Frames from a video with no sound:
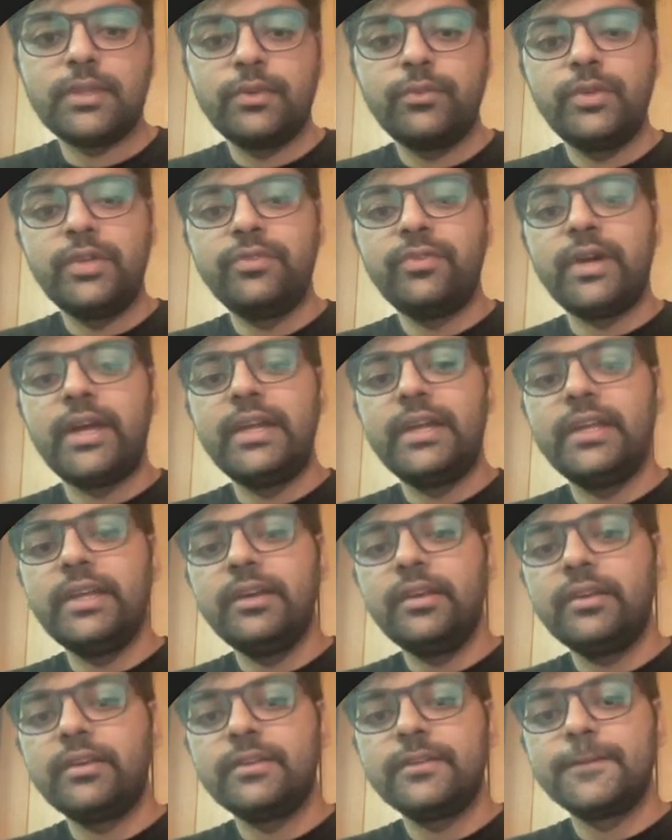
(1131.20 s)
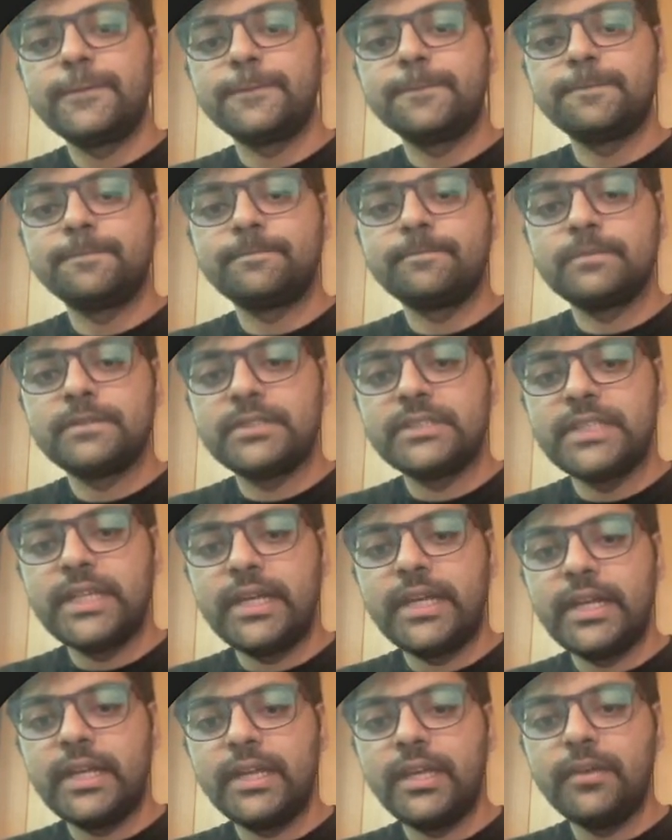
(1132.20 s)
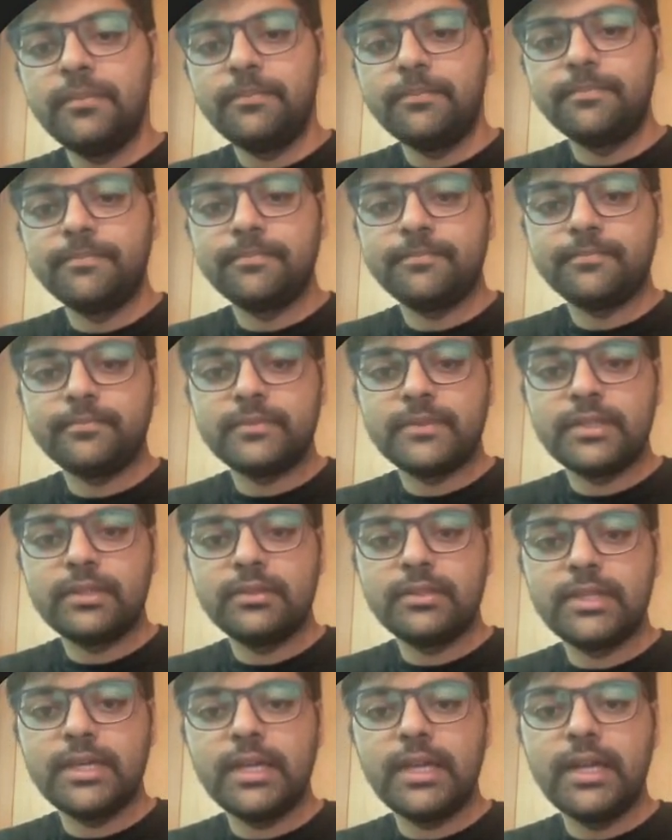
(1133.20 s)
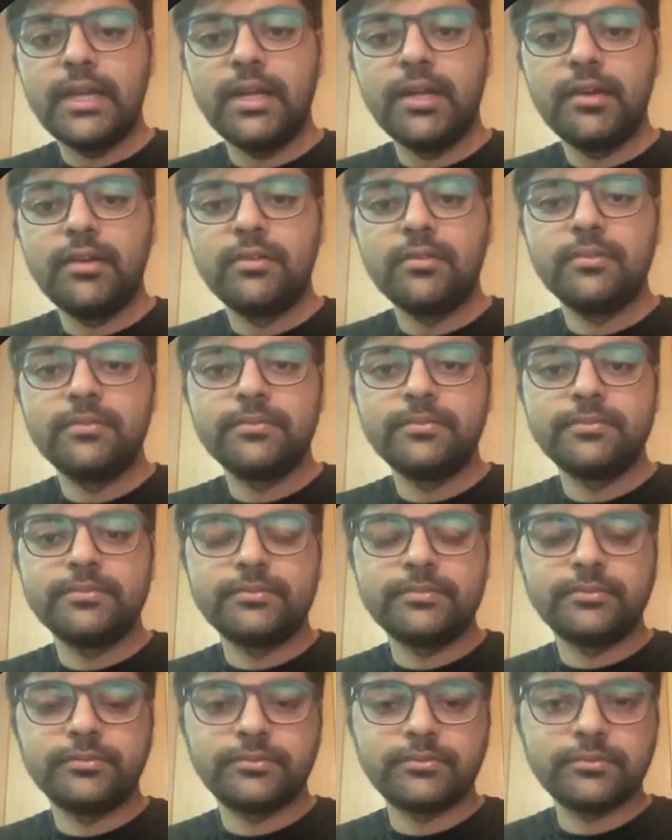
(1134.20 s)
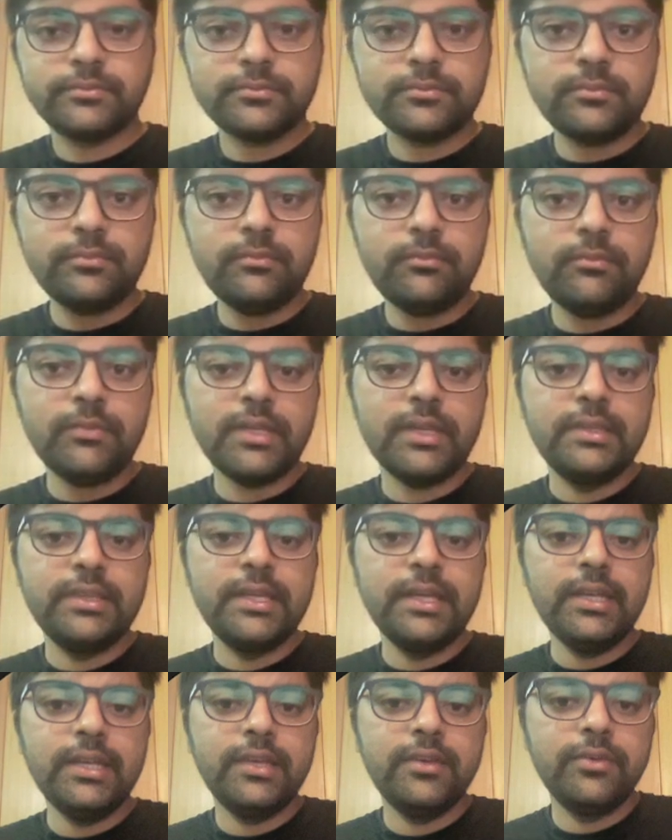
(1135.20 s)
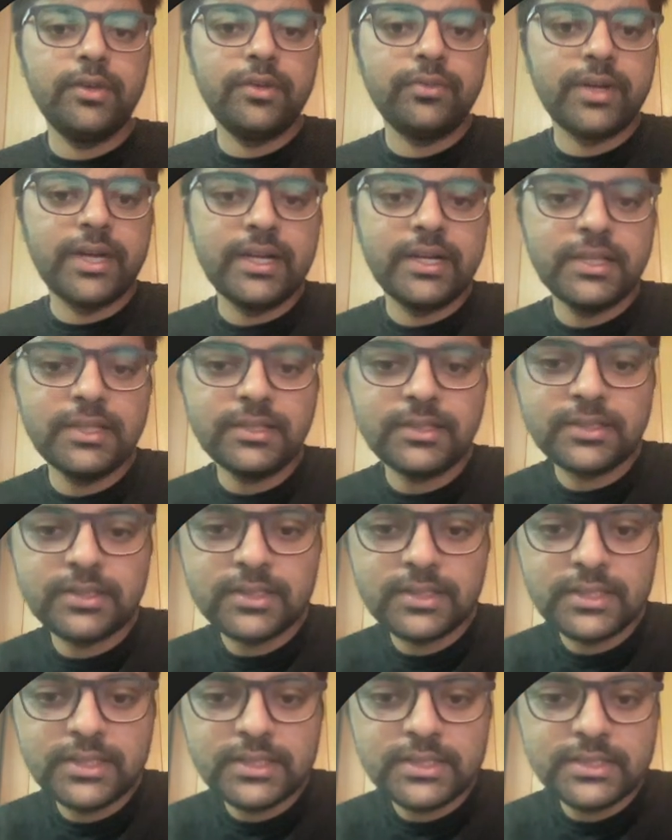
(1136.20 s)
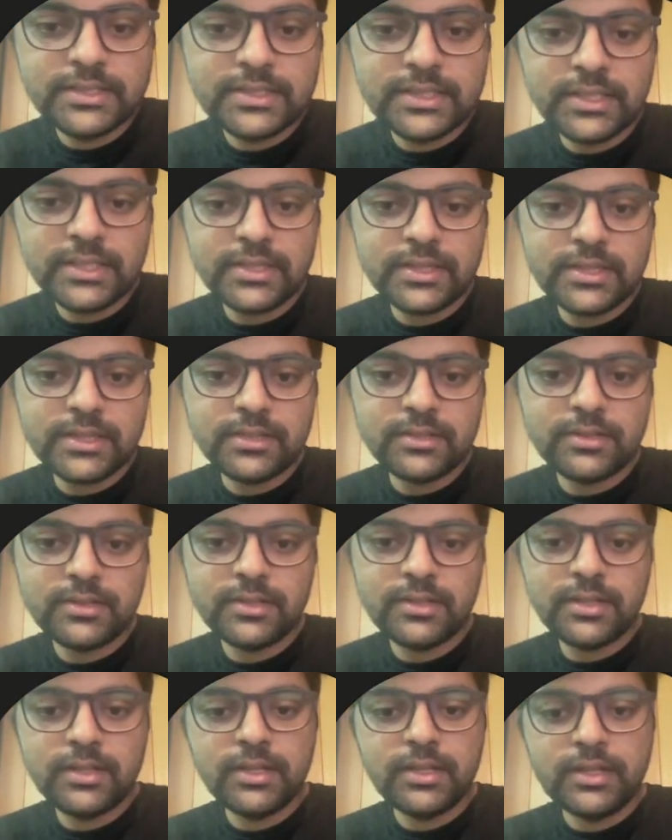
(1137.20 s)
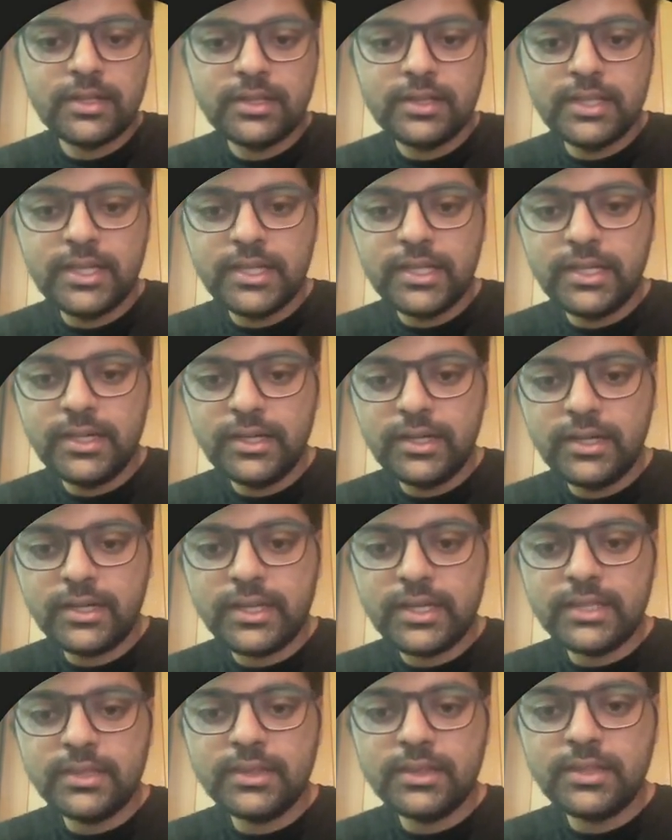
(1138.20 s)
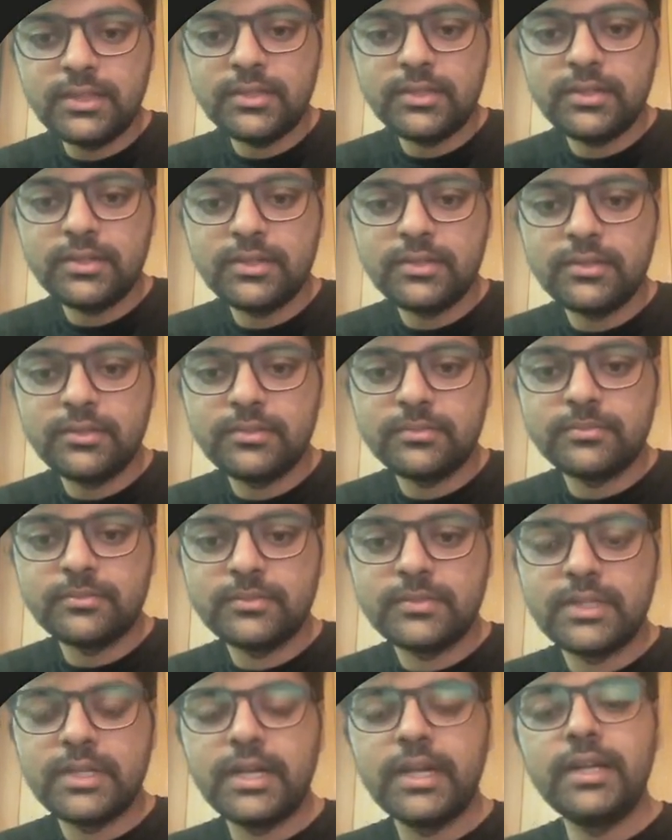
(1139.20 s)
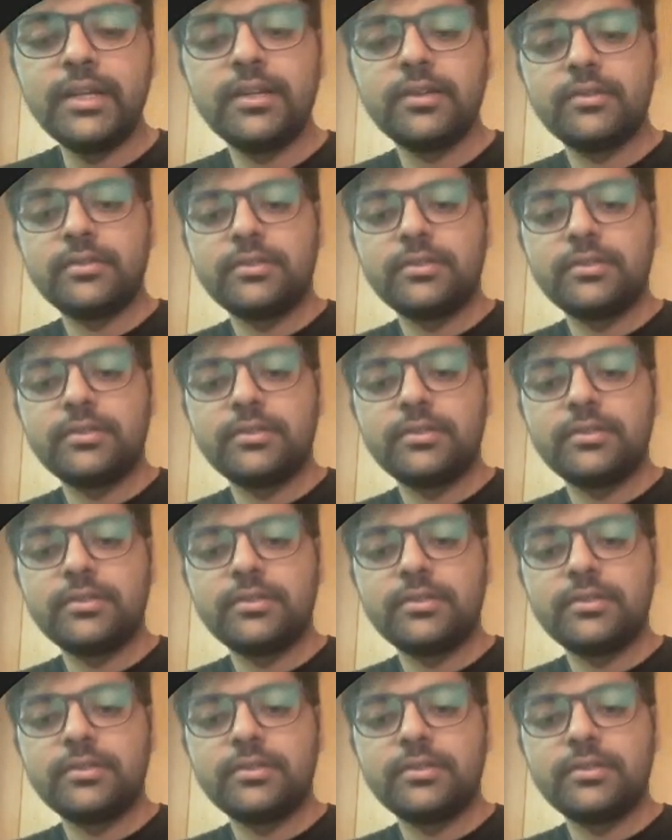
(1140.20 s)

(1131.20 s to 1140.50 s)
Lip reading: will fight in second game, second. Then he will fight in 6th, then in 10th, right?